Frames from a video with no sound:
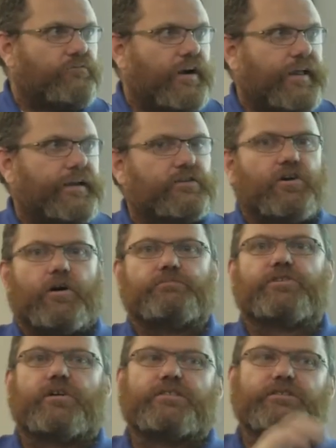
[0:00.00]
run out of time,
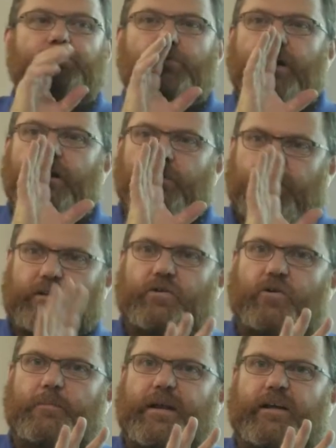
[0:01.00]
so I just really want to
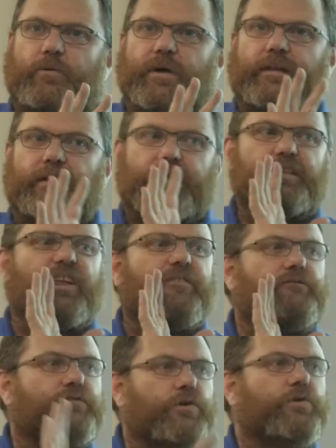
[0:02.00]
talk about it quickly. The
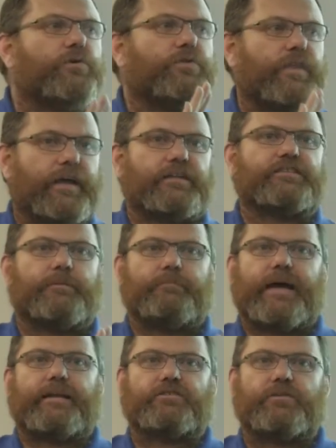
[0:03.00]
few things that
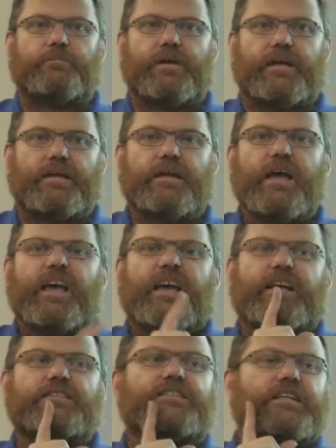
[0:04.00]
matter to me
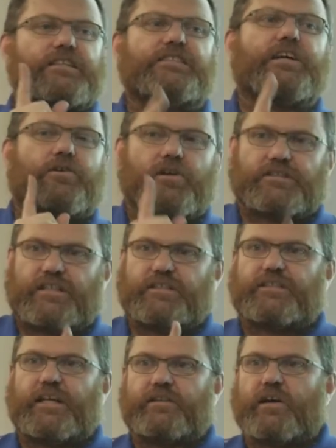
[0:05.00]
is it crossing
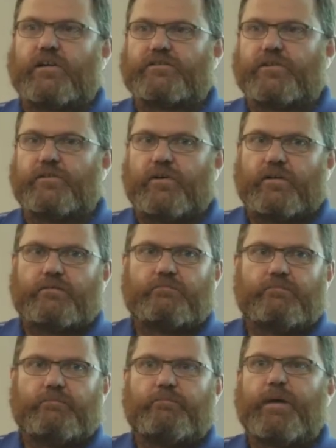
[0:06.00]
centiles or not?
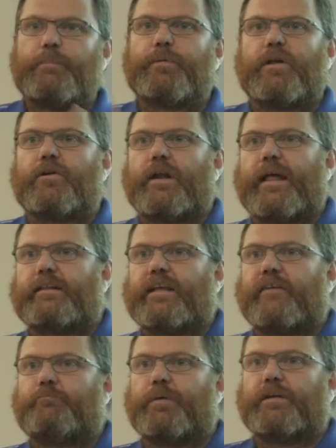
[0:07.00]
People are allowed to
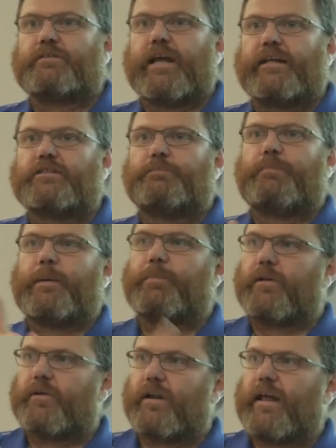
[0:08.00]
have big heads, people
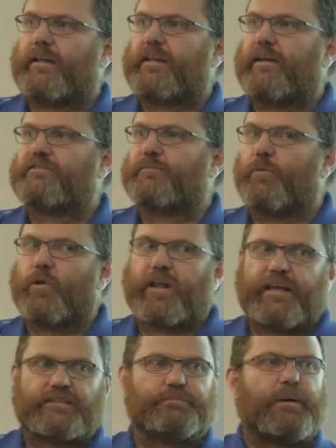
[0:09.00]
are allowed to have small
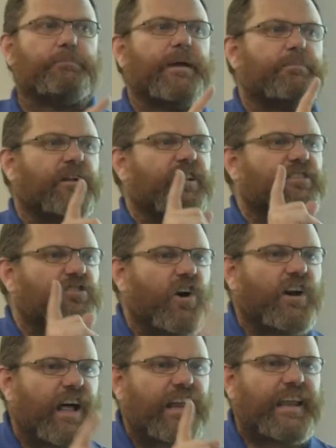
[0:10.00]
heads, but people are
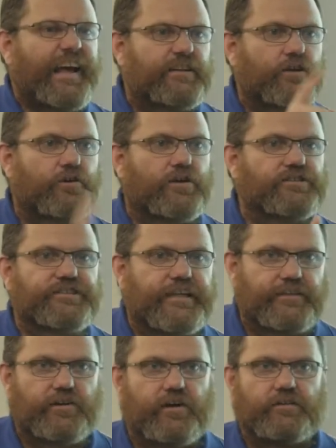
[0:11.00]
not allowed to cross
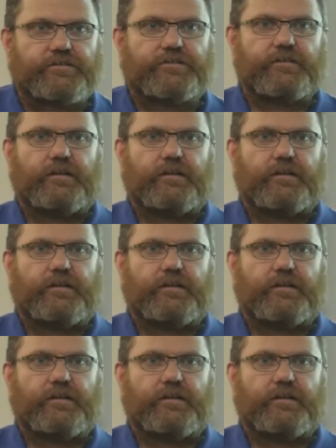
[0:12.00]
centiles.